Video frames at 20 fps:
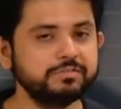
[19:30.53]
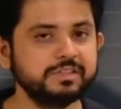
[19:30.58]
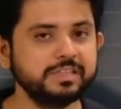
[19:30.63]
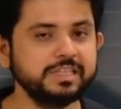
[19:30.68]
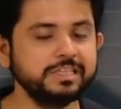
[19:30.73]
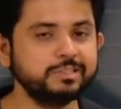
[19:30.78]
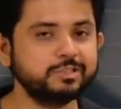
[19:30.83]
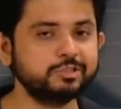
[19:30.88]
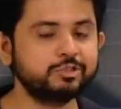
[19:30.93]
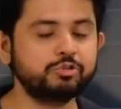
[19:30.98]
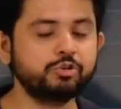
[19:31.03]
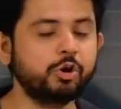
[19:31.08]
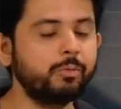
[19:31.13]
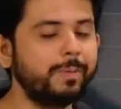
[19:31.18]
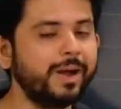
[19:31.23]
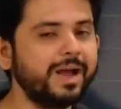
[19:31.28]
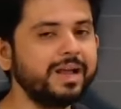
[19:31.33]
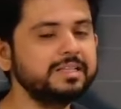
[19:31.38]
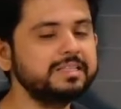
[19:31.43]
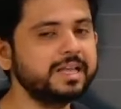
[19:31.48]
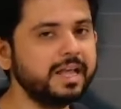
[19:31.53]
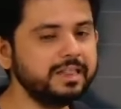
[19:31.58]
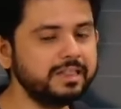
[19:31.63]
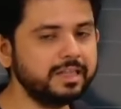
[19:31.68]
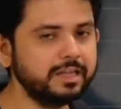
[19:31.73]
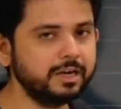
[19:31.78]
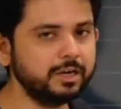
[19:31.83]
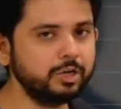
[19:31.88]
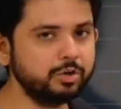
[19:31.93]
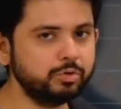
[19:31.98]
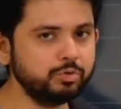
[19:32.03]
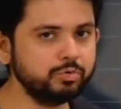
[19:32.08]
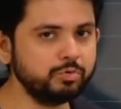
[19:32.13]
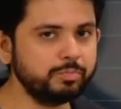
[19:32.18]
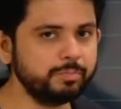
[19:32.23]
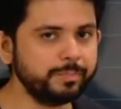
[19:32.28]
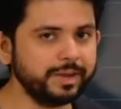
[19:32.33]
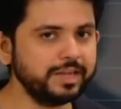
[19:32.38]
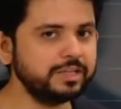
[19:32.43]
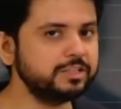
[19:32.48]
these drawbacks, and there are two
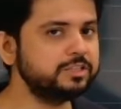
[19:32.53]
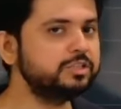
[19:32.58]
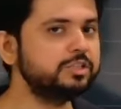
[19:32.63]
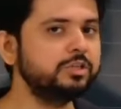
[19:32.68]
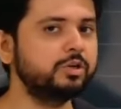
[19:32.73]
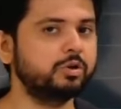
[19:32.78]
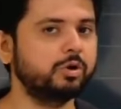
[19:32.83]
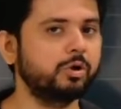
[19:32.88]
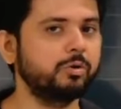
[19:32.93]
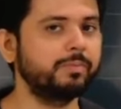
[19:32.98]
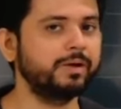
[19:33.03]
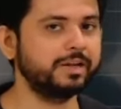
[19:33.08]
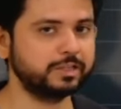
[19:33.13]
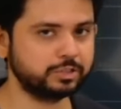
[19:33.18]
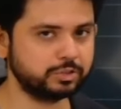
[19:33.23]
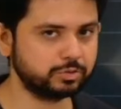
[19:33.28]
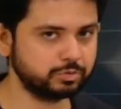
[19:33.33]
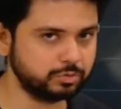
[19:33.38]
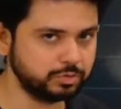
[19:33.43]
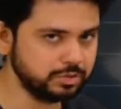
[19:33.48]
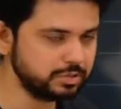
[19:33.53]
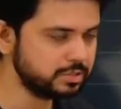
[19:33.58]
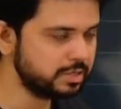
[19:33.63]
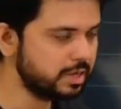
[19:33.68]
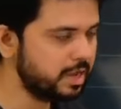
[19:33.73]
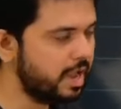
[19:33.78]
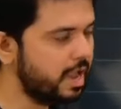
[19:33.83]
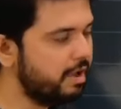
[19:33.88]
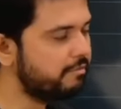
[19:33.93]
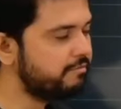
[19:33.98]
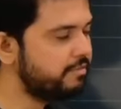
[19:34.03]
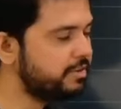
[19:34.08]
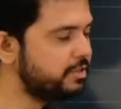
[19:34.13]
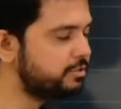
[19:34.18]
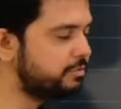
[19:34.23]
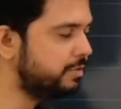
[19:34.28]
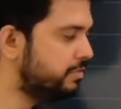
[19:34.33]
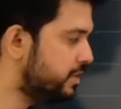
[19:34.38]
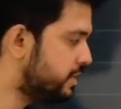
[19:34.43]
major drawbacks students, which we will